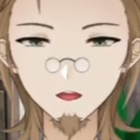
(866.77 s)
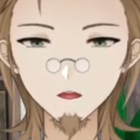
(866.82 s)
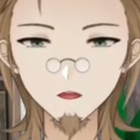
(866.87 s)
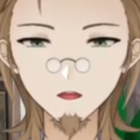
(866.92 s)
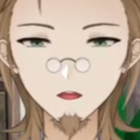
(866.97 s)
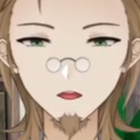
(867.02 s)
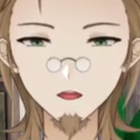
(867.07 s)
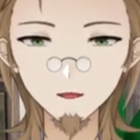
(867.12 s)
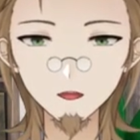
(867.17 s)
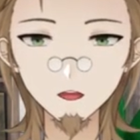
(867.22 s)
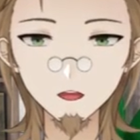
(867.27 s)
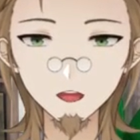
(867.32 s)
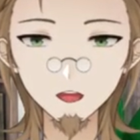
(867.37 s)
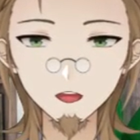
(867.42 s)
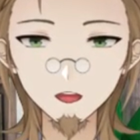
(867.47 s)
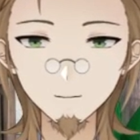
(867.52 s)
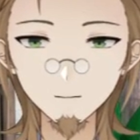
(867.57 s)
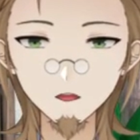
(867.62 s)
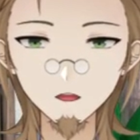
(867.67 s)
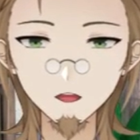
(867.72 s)
are there any
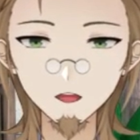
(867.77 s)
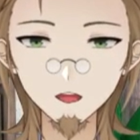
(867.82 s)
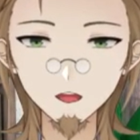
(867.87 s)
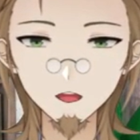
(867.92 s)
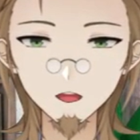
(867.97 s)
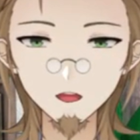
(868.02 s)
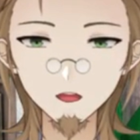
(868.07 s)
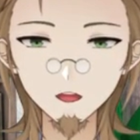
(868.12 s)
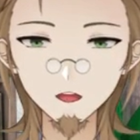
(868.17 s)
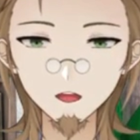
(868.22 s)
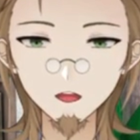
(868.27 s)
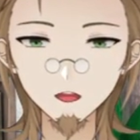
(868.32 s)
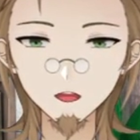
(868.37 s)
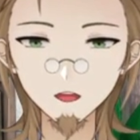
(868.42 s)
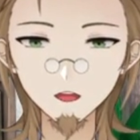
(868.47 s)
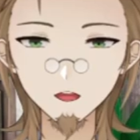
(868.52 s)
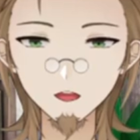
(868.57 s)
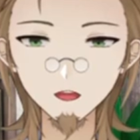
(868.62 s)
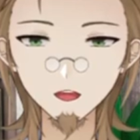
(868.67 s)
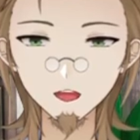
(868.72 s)
more?
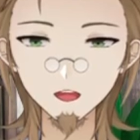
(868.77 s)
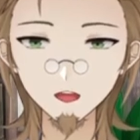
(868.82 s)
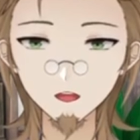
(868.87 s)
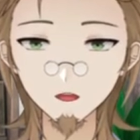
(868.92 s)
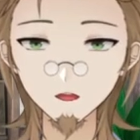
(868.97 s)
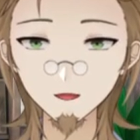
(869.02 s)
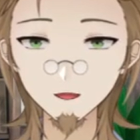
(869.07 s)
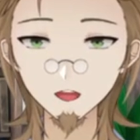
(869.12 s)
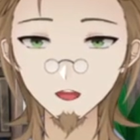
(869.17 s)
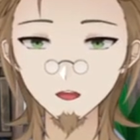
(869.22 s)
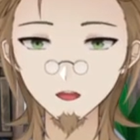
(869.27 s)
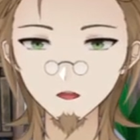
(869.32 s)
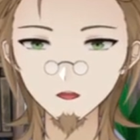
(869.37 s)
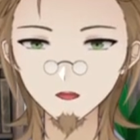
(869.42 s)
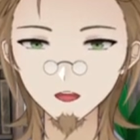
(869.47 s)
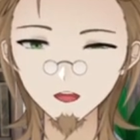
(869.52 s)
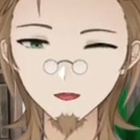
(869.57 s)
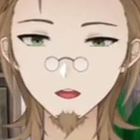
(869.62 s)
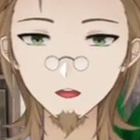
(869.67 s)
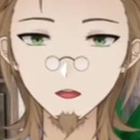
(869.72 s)
Is that the end?
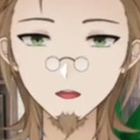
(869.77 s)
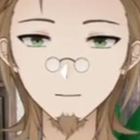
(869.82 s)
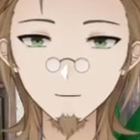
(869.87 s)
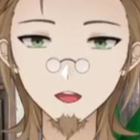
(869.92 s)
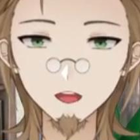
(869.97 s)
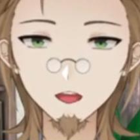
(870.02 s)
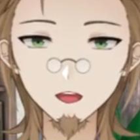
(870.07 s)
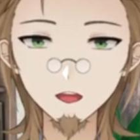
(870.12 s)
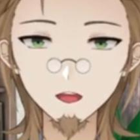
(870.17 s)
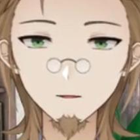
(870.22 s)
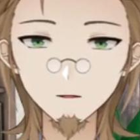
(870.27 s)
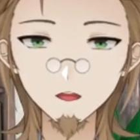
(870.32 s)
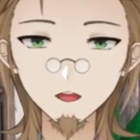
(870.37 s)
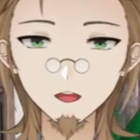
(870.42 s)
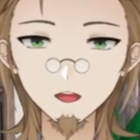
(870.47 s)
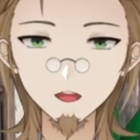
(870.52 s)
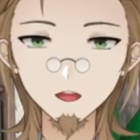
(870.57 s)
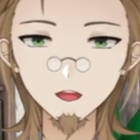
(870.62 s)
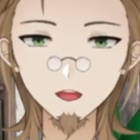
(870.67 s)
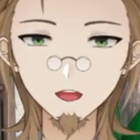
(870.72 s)
Oh my god, I think we're at the end
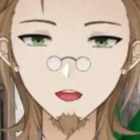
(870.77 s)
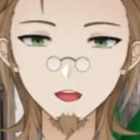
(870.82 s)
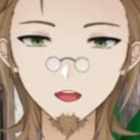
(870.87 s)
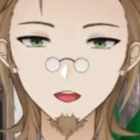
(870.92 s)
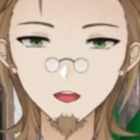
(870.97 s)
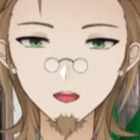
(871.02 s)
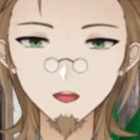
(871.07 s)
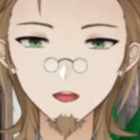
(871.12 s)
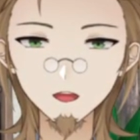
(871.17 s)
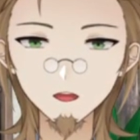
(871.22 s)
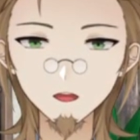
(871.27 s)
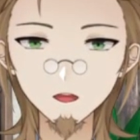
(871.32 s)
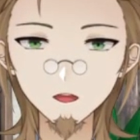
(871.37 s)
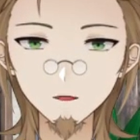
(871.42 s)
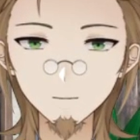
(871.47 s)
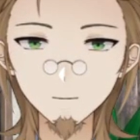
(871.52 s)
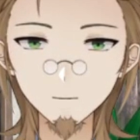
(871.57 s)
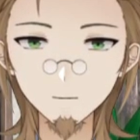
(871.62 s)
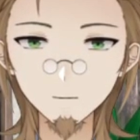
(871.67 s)
of the season.